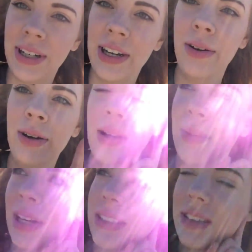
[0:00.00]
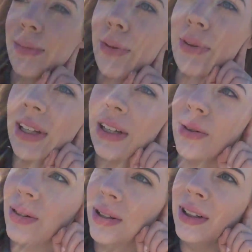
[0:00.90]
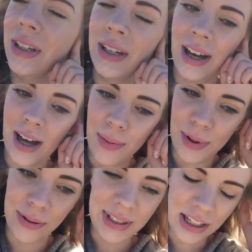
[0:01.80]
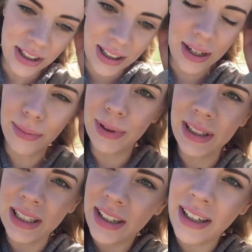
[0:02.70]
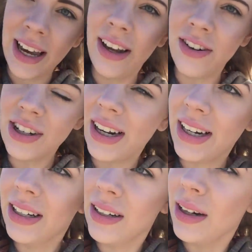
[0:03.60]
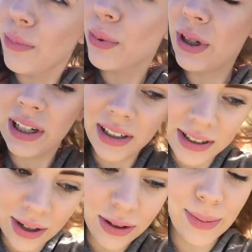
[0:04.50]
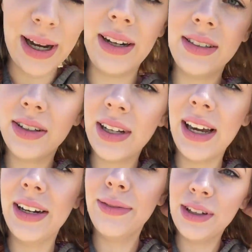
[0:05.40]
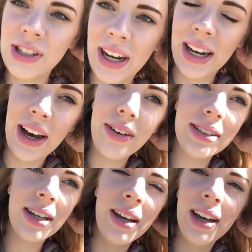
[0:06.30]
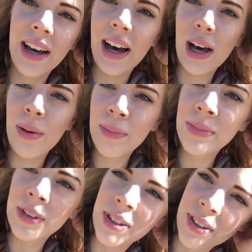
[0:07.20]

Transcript: video because it's going to be really cool. Um, it was actually a really good catch and I'm pretty stoked about it. So yeah, definitely check it out. Um,